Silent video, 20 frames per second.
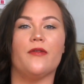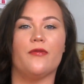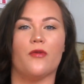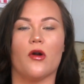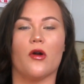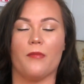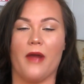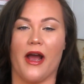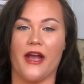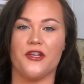
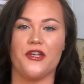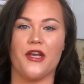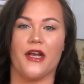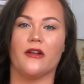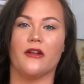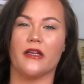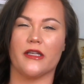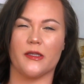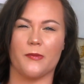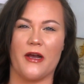for my
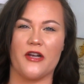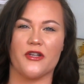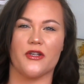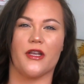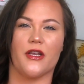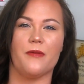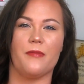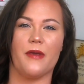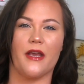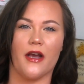channel,
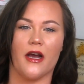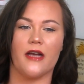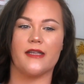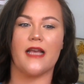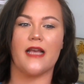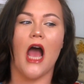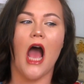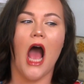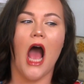especially because